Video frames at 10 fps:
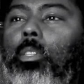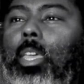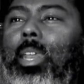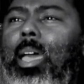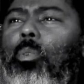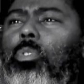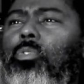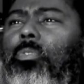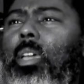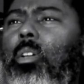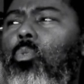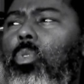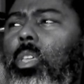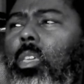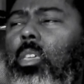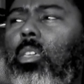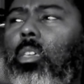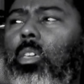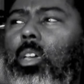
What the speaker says: And I was very,